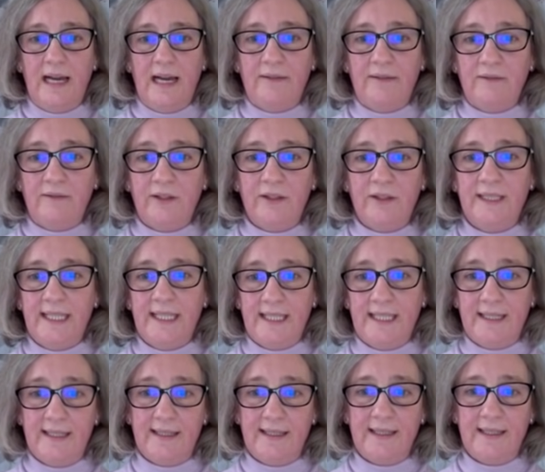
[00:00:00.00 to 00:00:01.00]
after
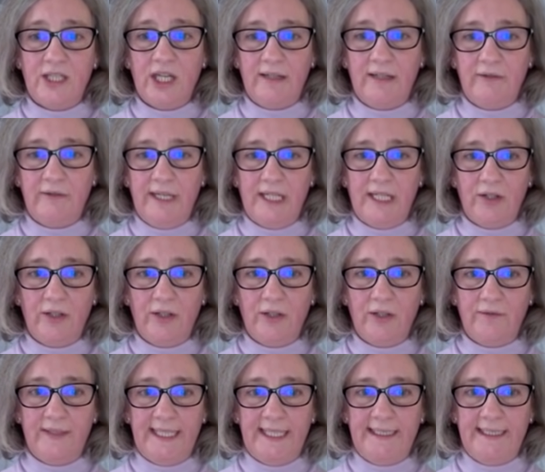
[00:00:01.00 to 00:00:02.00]
this generation
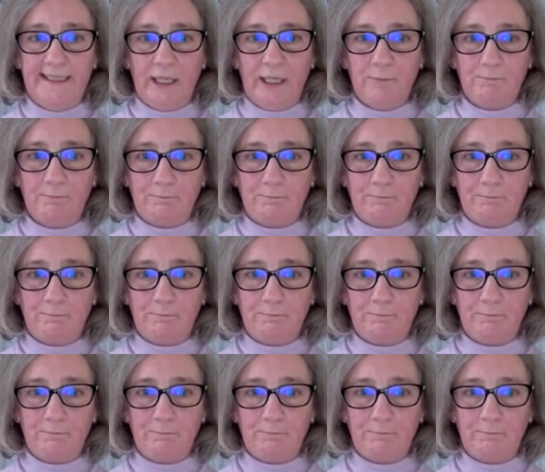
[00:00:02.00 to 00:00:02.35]
of data.